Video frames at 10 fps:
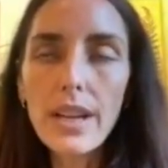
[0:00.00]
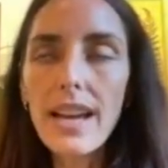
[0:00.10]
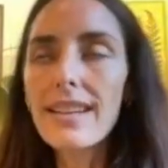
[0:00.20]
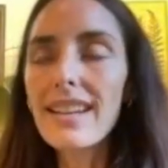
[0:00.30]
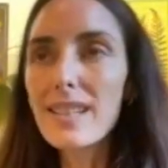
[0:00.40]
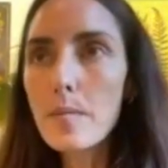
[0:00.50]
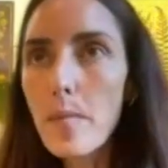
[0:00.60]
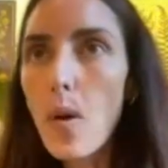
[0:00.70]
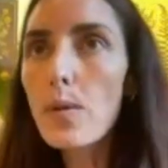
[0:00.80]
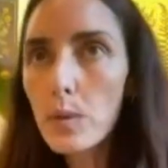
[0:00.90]
And it's a,
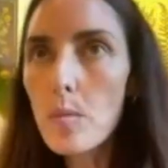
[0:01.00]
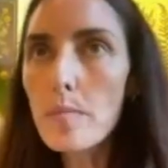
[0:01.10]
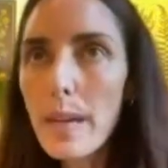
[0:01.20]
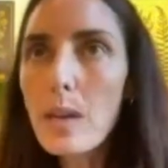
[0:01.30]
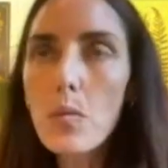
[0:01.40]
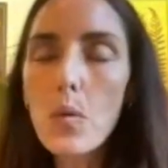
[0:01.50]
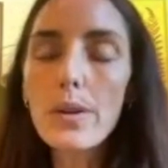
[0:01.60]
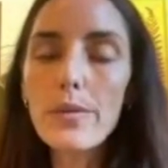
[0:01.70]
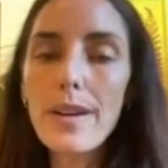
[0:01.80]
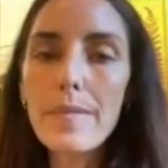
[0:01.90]
also a big
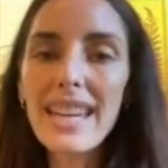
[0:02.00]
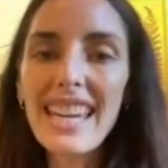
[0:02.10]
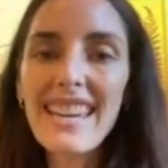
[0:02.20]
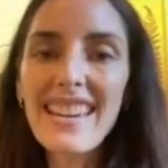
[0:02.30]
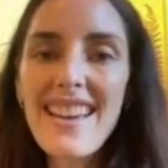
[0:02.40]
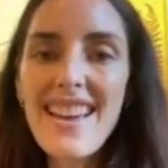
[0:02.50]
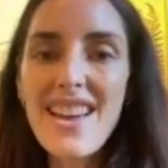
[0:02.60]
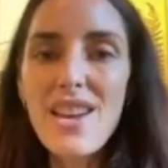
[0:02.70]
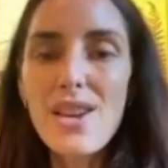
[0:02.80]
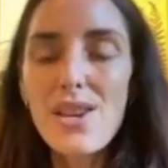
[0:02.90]
wart remedy
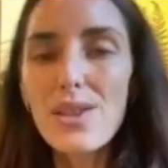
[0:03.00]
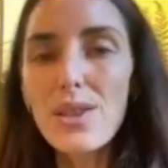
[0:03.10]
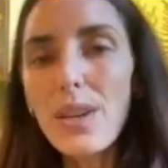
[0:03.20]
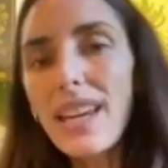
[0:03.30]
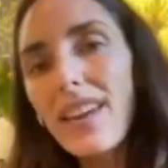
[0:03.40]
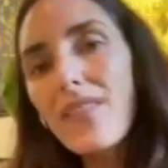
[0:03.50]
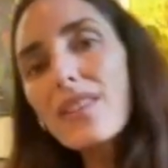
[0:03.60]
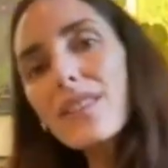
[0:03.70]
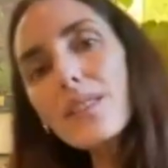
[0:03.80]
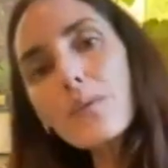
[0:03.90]
so he gave
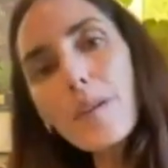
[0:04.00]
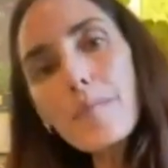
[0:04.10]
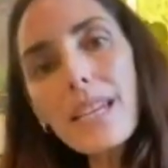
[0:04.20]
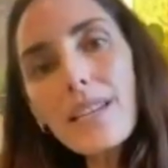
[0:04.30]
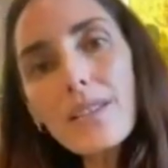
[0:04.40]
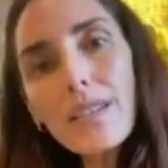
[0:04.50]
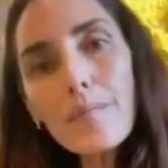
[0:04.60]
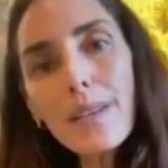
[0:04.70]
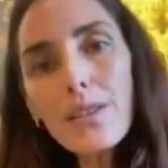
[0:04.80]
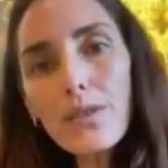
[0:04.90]
us this remedy to
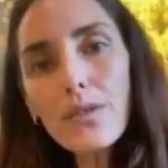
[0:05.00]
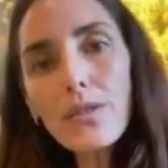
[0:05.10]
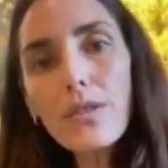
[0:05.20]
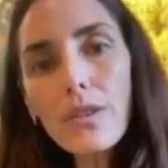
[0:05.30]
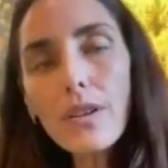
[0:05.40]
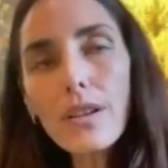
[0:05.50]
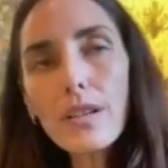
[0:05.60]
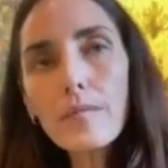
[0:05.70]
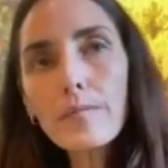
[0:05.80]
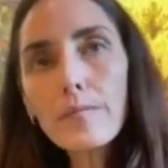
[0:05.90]
administer
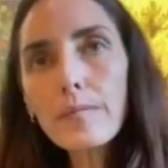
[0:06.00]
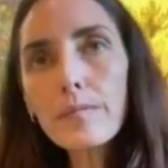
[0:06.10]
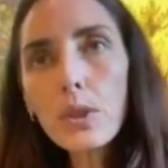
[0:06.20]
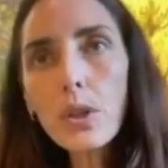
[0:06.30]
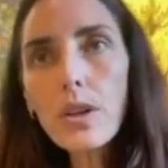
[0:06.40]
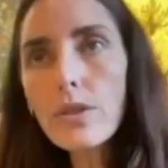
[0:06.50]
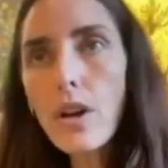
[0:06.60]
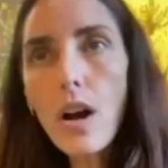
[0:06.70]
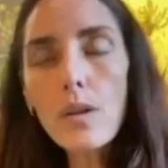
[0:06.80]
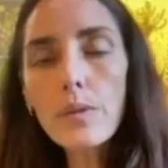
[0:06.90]
um, to our
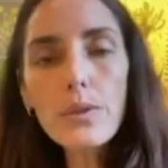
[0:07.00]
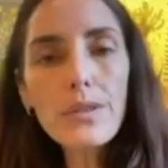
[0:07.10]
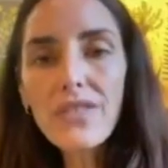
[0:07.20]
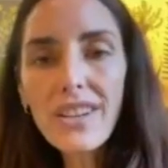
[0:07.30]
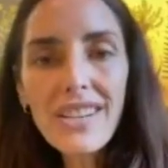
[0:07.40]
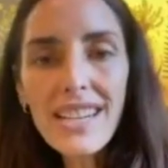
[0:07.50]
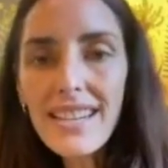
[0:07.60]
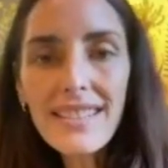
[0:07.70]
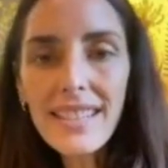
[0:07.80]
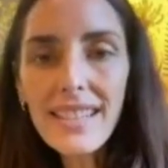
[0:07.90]
dog, which was very
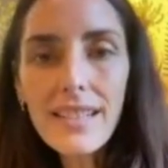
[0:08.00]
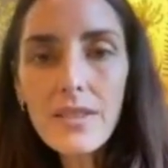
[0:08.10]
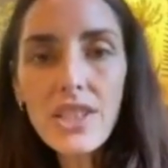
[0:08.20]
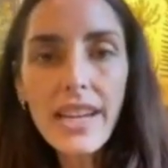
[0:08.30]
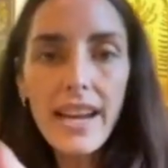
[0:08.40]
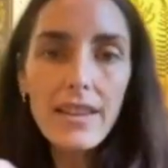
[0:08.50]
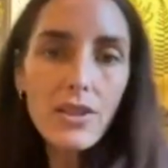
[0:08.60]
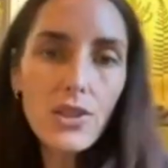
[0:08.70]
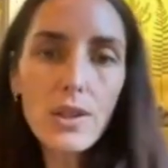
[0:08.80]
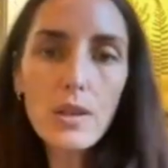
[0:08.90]
easy. She ate the
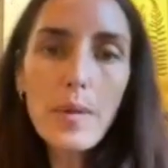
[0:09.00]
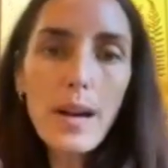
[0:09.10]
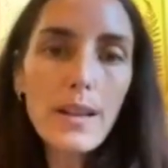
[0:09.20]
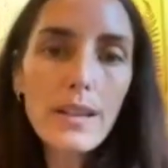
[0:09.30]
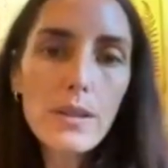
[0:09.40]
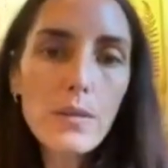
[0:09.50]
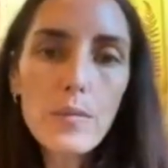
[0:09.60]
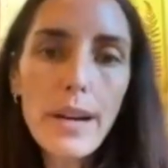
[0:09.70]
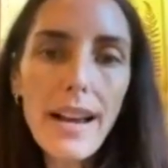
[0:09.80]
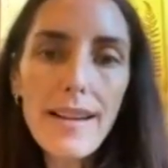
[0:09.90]
sugar pellets
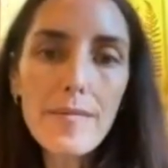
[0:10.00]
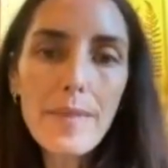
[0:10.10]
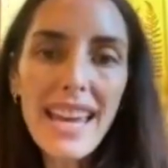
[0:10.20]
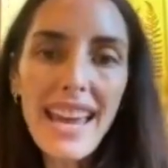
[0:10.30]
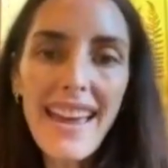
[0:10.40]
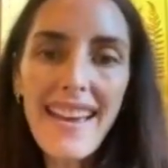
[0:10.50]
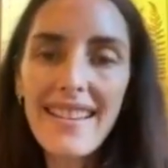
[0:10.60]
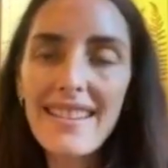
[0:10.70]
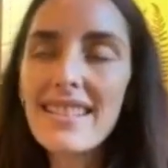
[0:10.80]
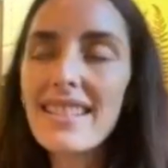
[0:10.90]
right out of my
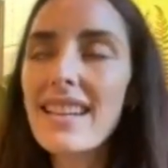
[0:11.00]
hand.